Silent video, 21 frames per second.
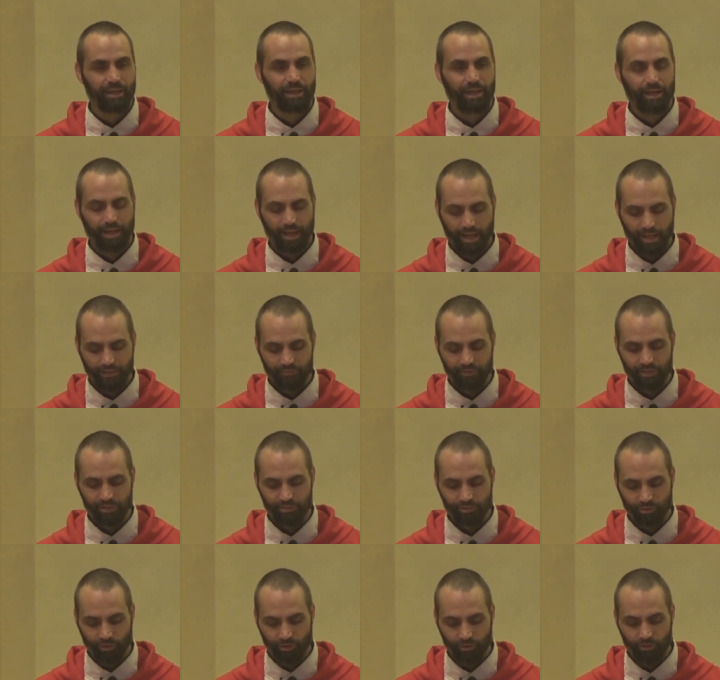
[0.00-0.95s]
and have
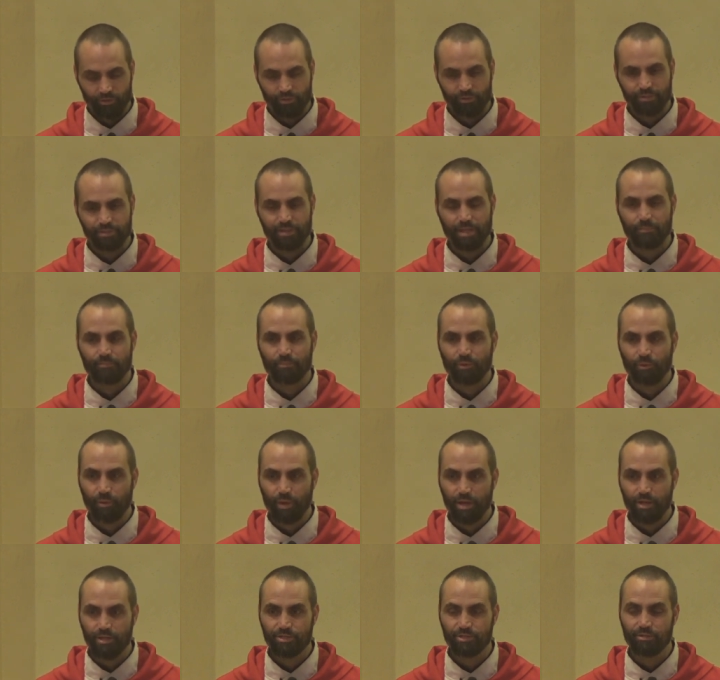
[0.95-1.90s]
eternal
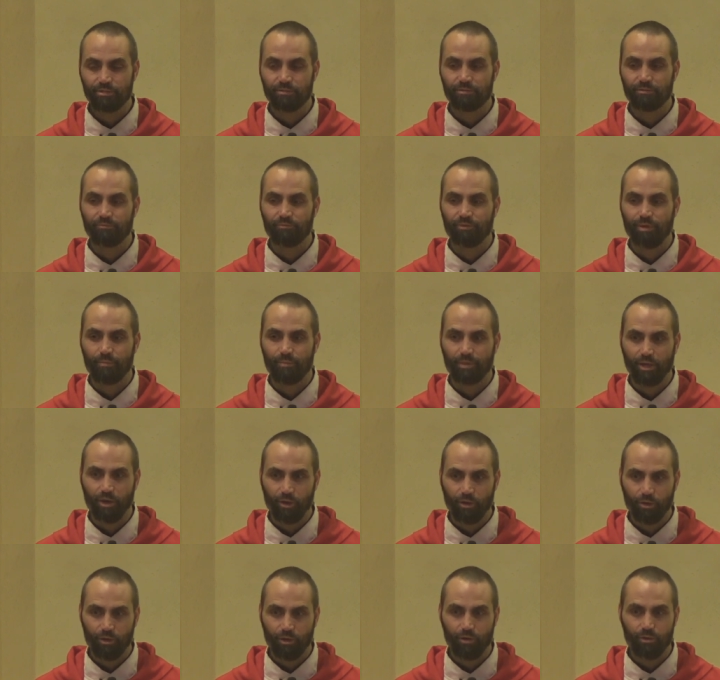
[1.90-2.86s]
separation from the
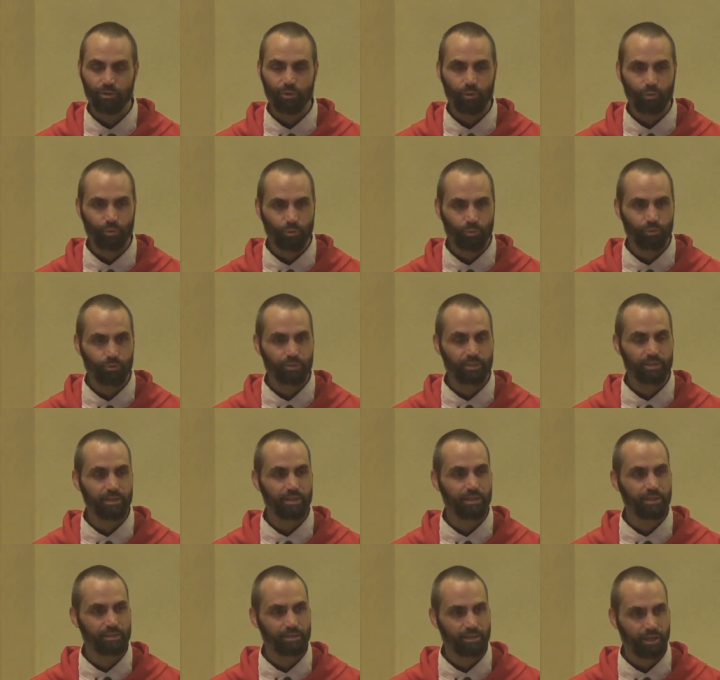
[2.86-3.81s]
all
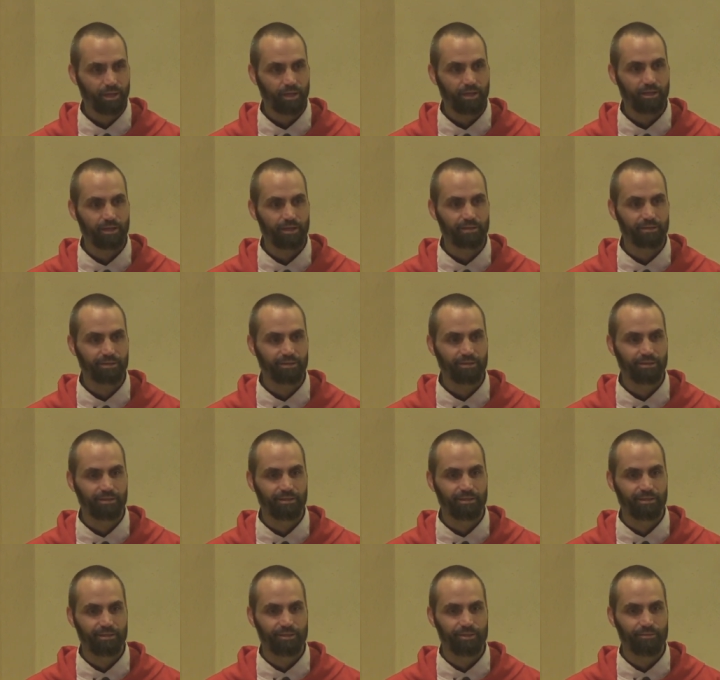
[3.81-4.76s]
holy God
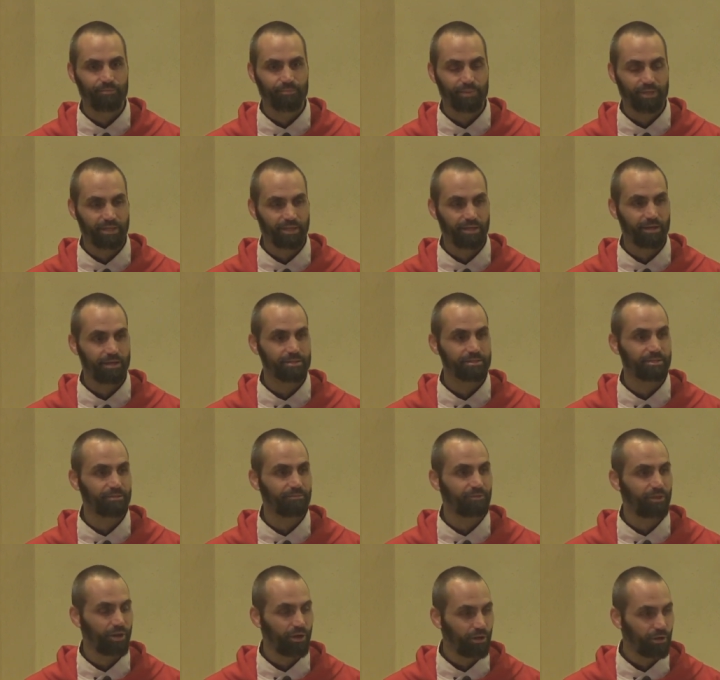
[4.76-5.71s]
because
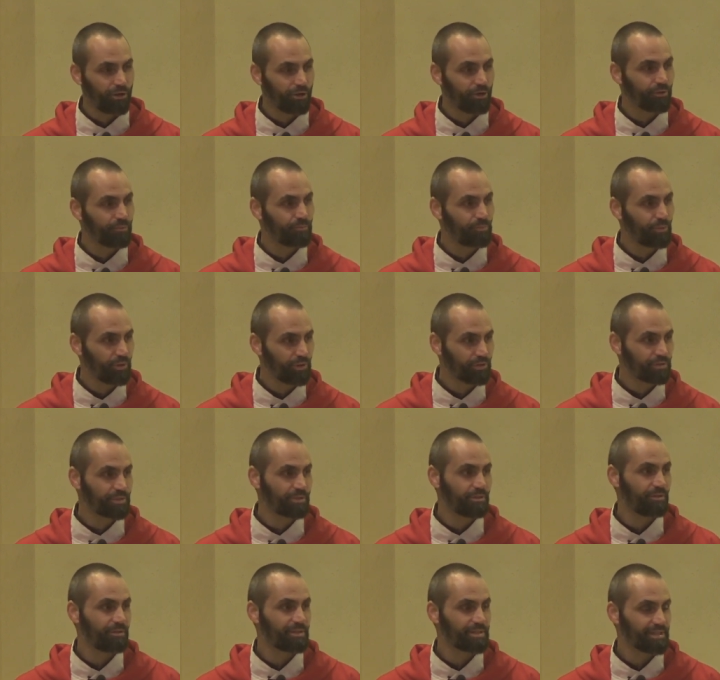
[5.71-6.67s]
of our
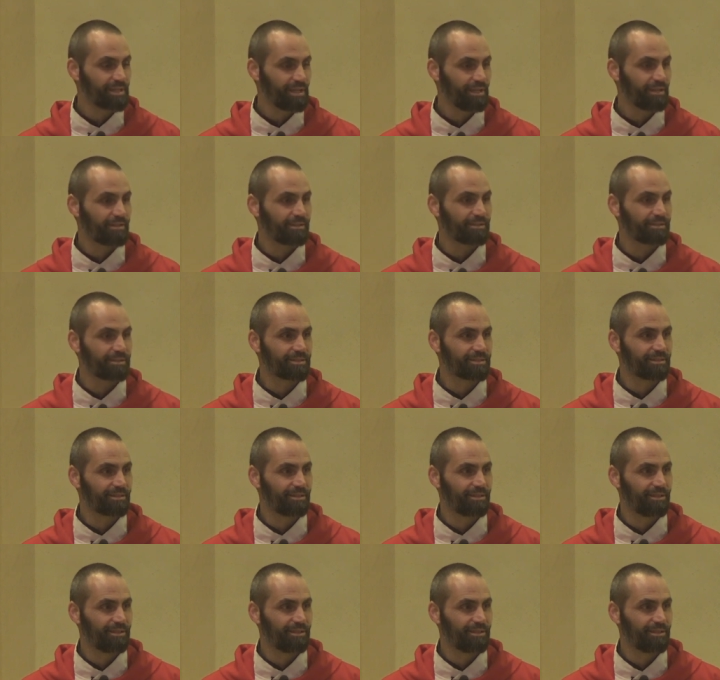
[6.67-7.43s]
personal sins.